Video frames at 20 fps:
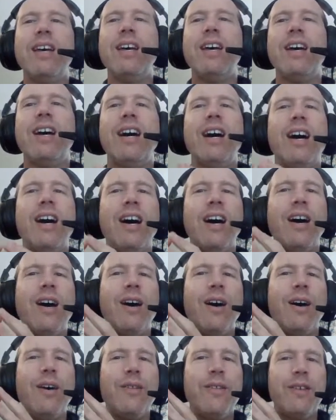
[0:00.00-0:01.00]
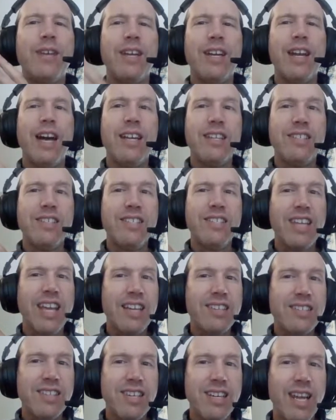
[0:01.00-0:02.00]
The United
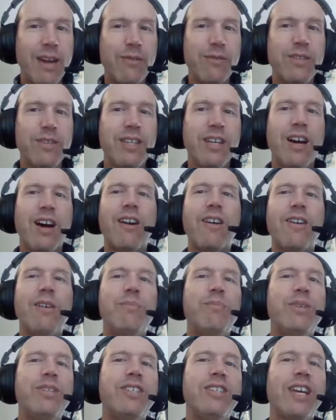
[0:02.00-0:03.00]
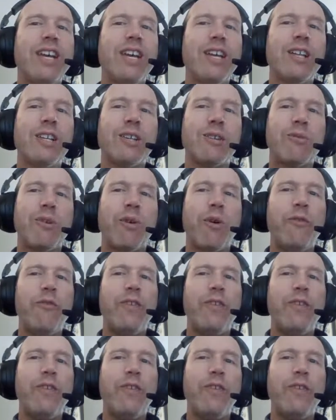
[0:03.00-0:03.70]
States and FDR in particular were